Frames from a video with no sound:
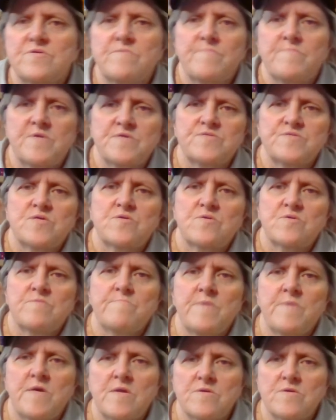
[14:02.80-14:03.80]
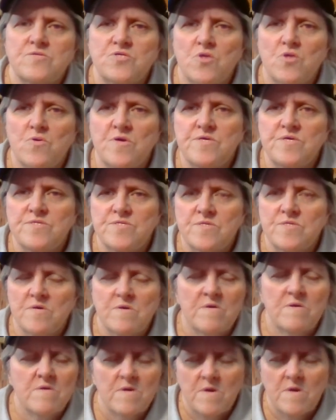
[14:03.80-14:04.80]
because they could have made a choice
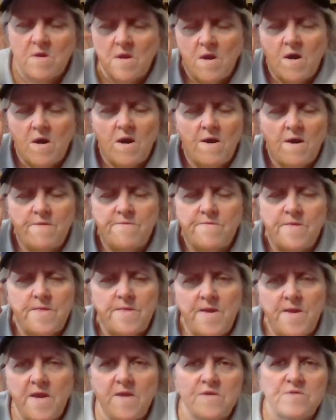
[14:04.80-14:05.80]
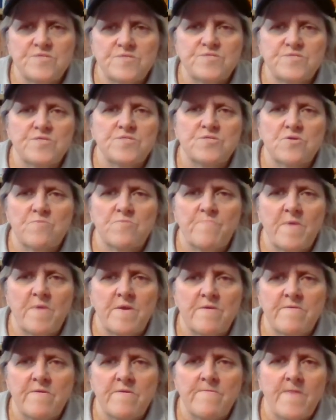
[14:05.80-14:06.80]
uh, other than, hey, does this look
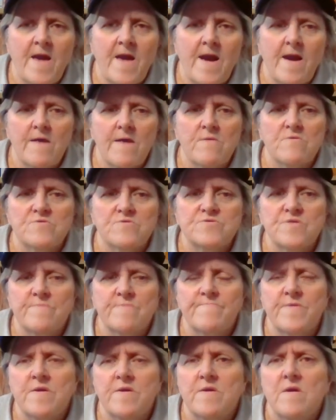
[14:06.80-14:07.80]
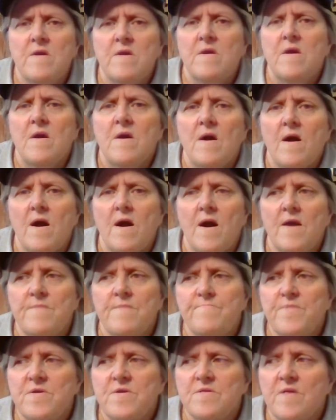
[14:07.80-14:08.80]
better than that or something, I'd
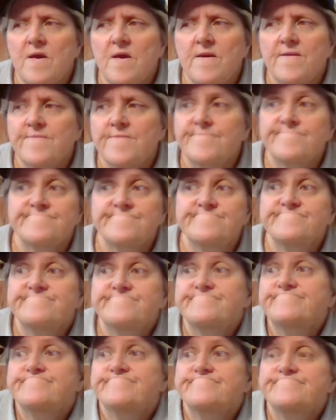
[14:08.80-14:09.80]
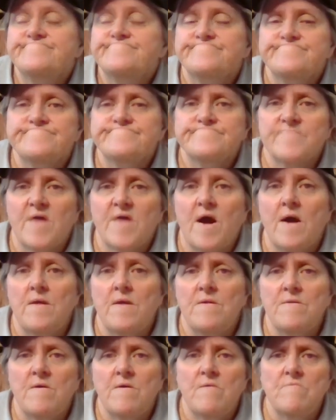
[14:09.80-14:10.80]
be like, I
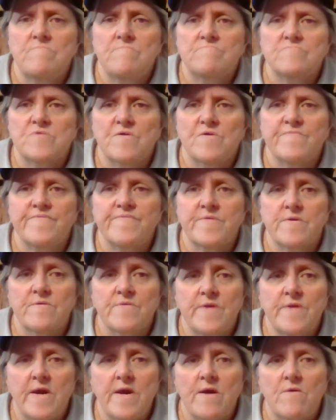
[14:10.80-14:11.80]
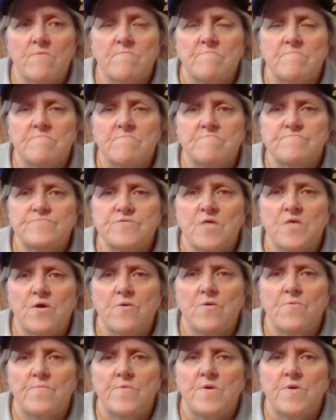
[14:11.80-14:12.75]
don't know, go figure it out. So